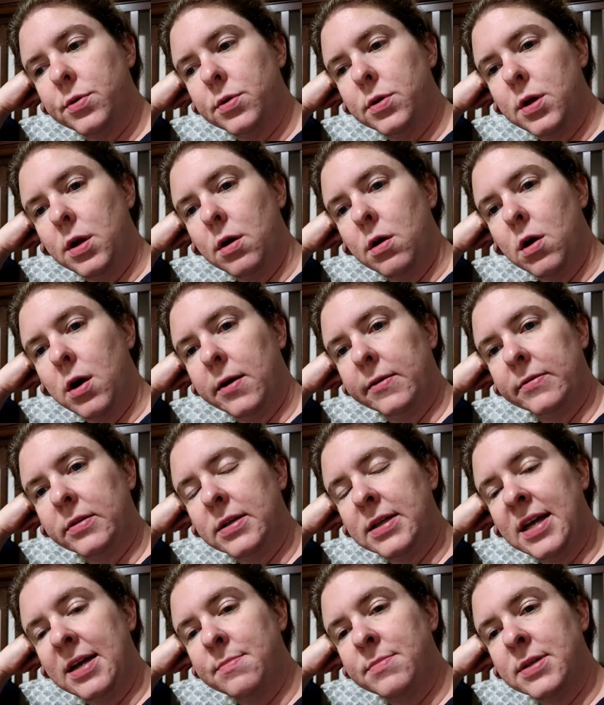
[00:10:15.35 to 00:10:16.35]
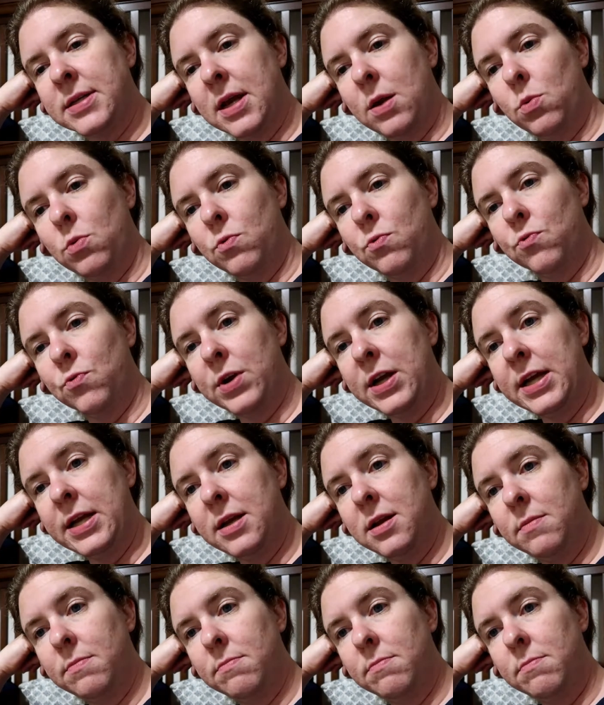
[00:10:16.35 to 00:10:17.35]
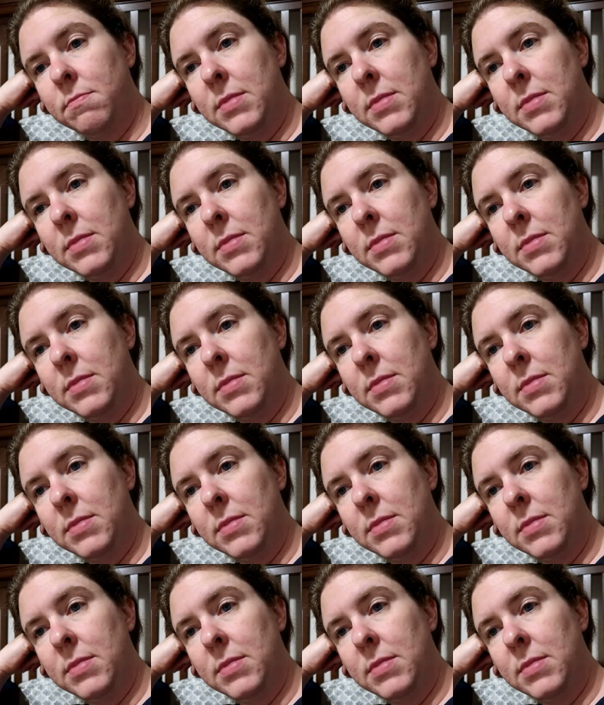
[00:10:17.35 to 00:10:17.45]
there are often times that I will read